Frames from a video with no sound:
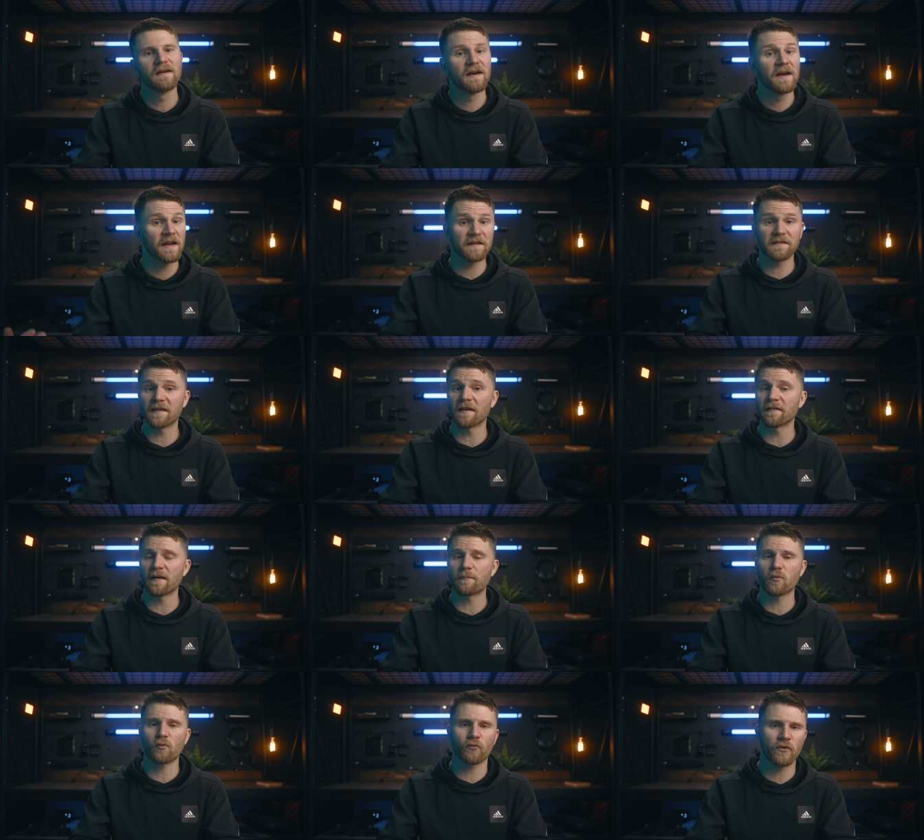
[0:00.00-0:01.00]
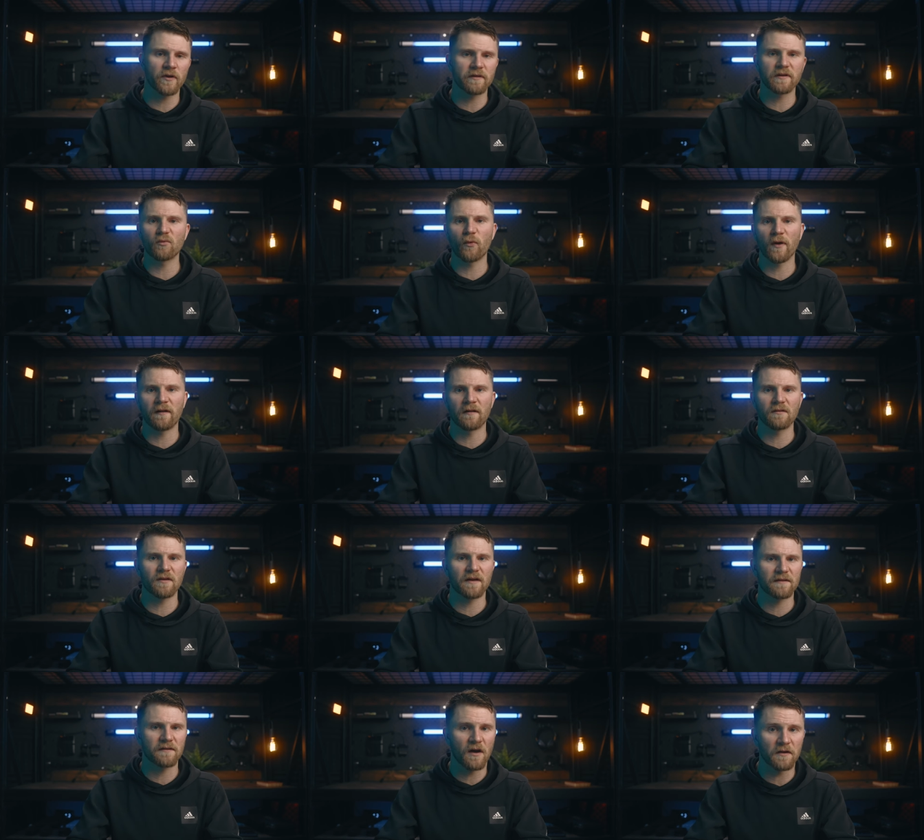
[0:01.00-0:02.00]
and it's held up really well.
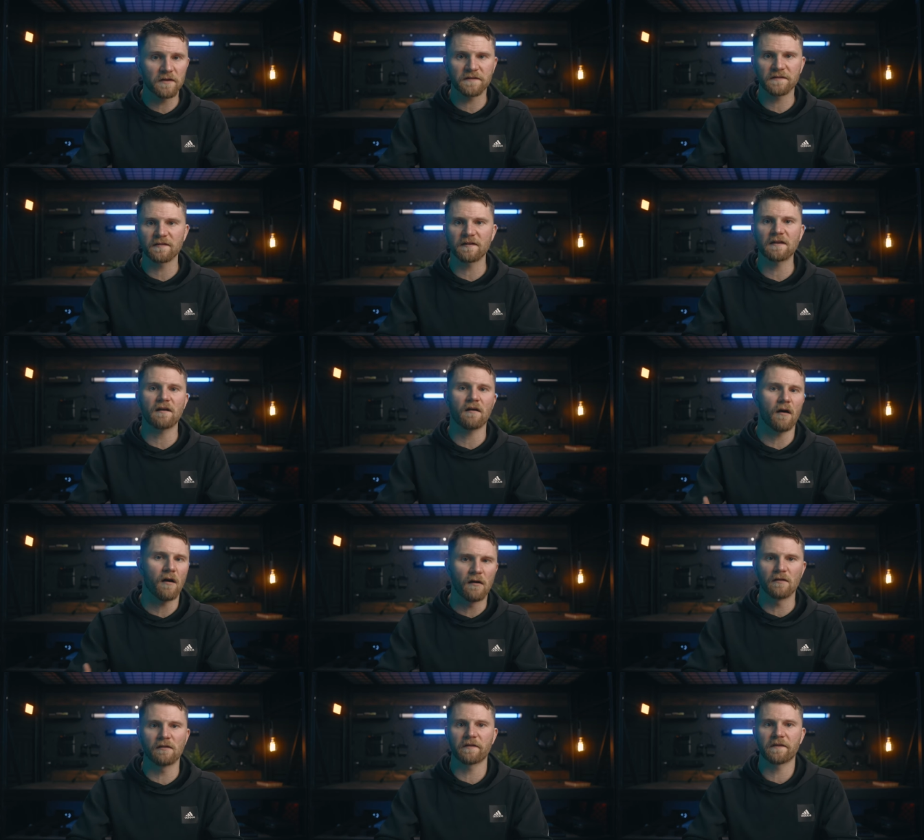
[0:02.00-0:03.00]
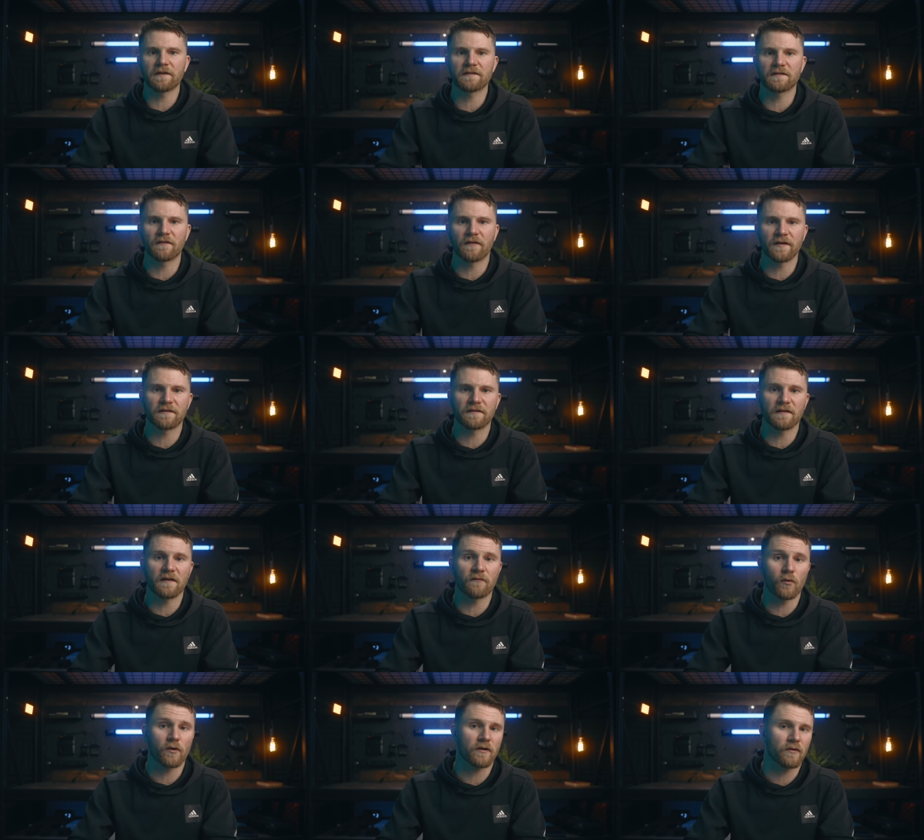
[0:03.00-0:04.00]
And honestly, all of these devices have
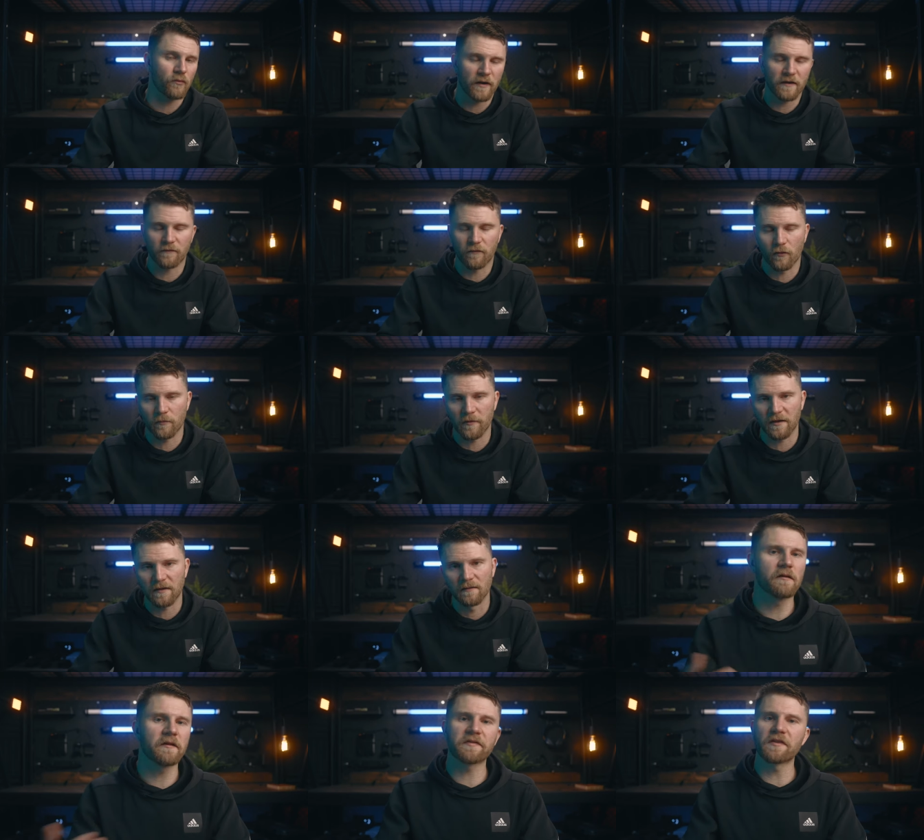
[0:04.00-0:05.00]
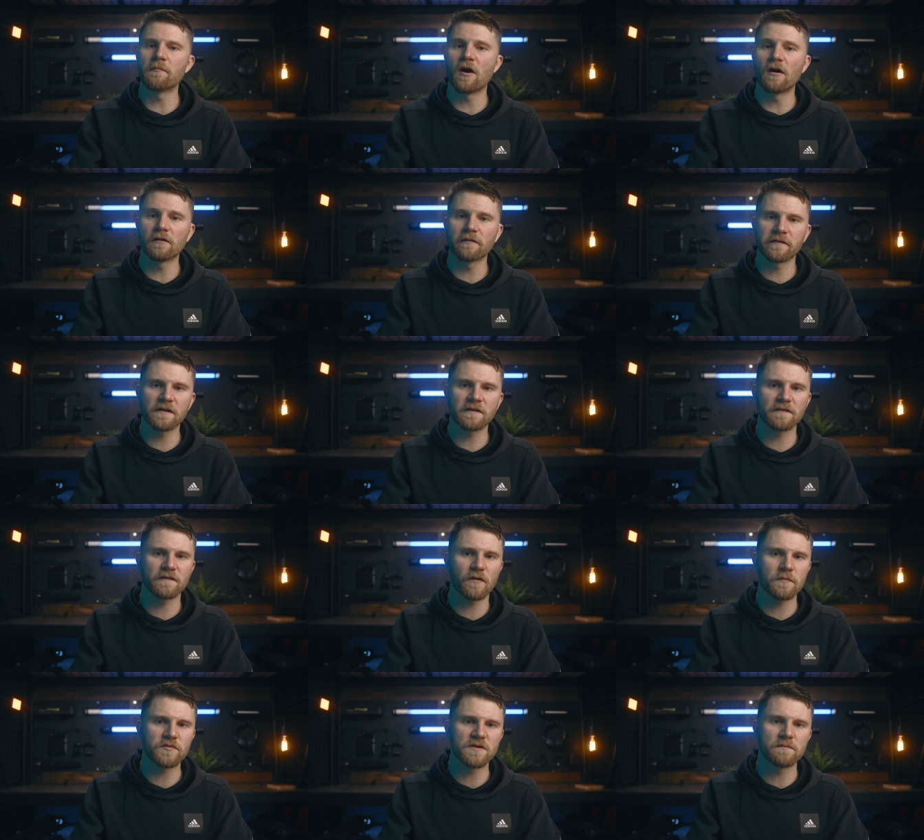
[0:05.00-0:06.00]
worked great for me. I'll link them all in the
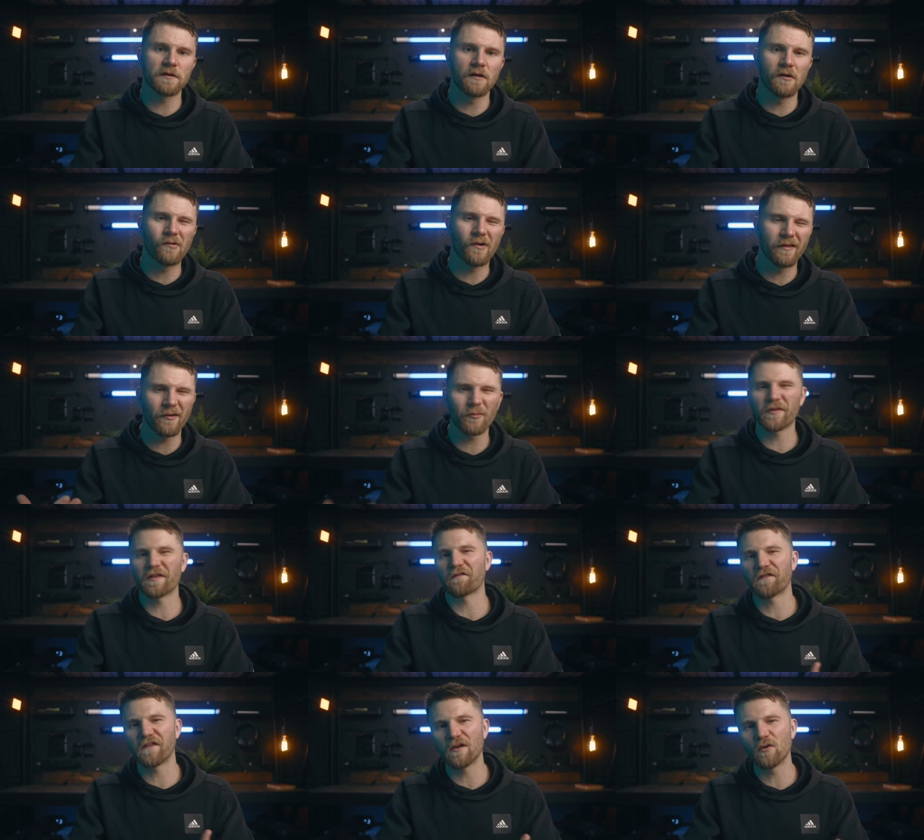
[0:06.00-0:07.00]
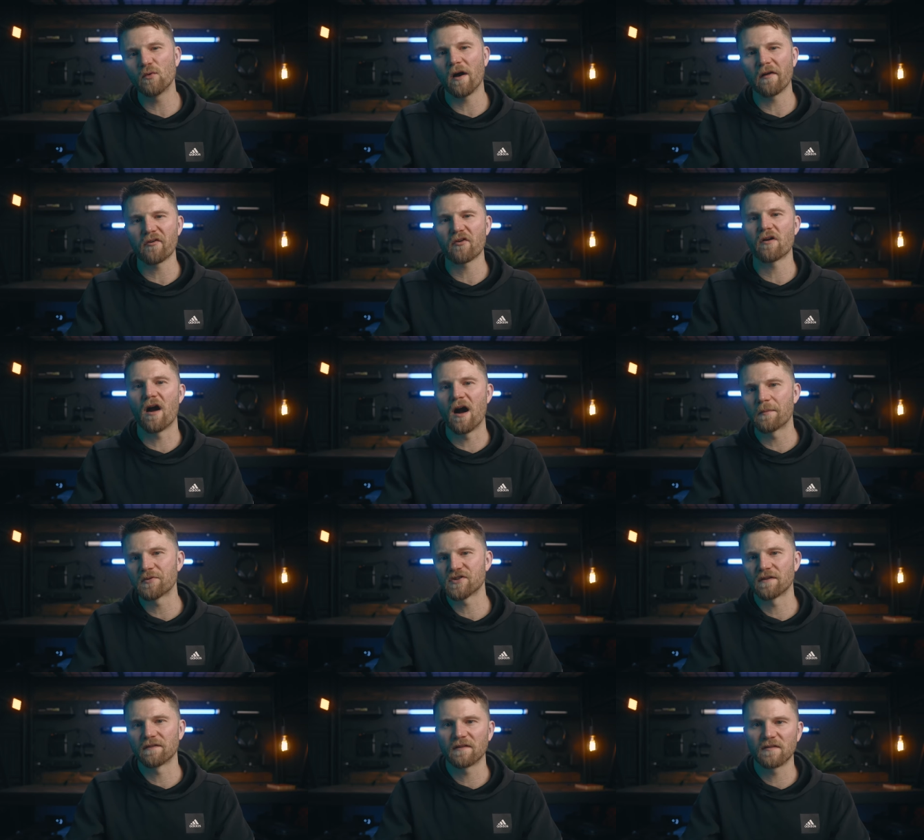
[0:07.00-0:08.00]
description below, along with a few other
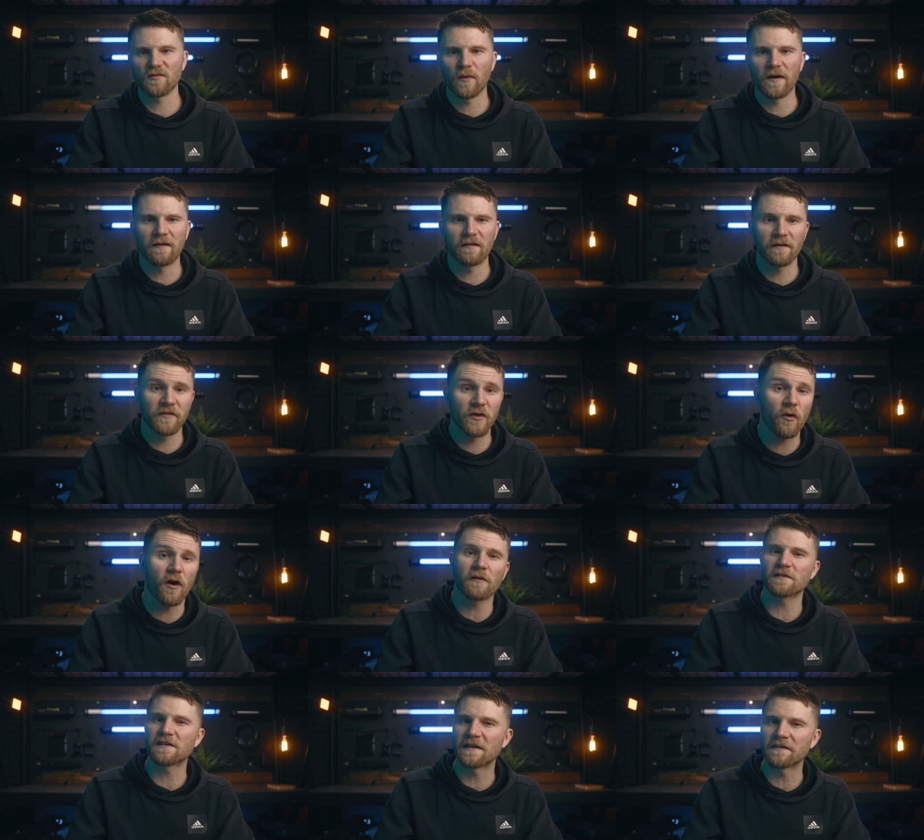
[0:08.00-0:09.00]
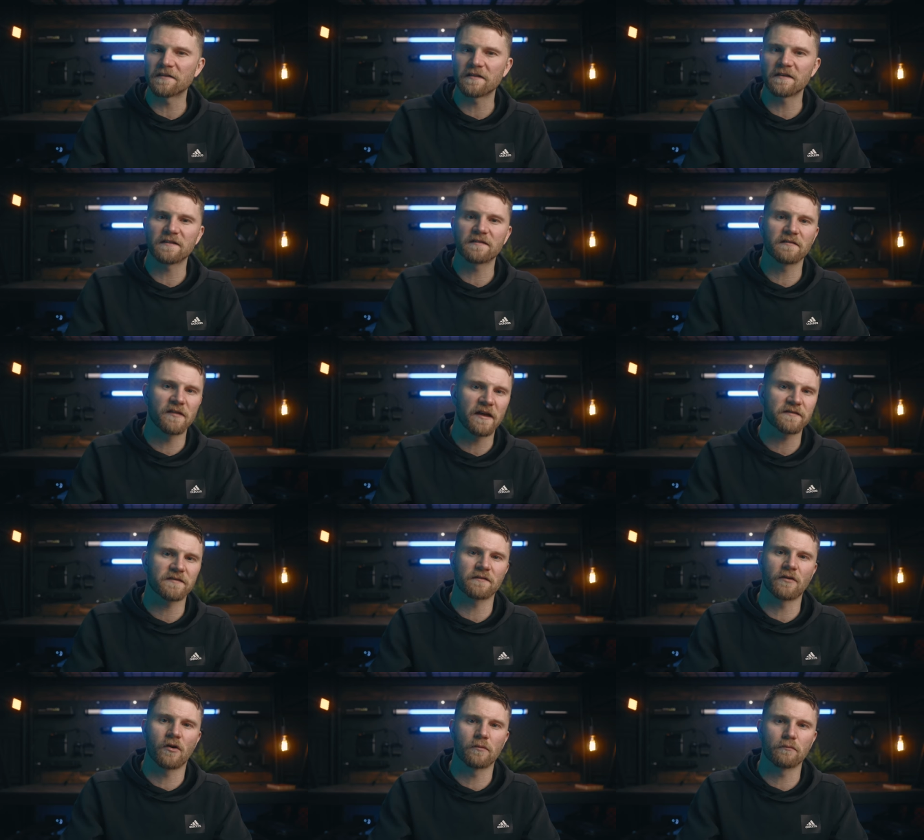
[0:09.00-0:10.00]
options as well if you aren't into these lesser
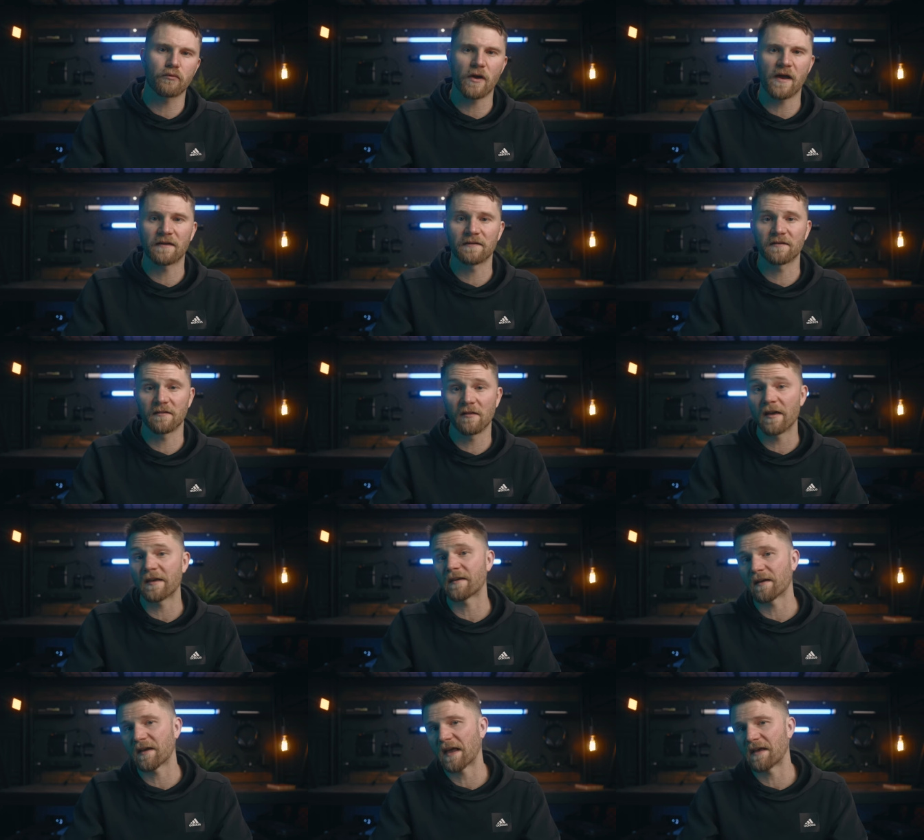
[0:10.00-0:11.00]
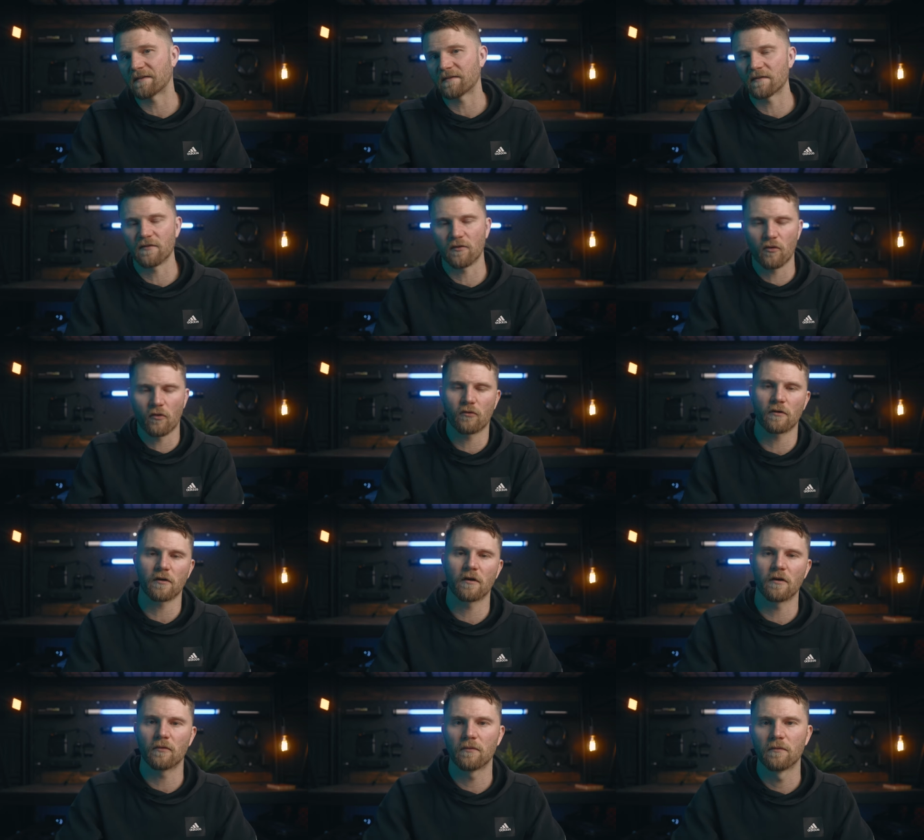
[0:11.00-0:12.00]
known brands like Acasis or Orico,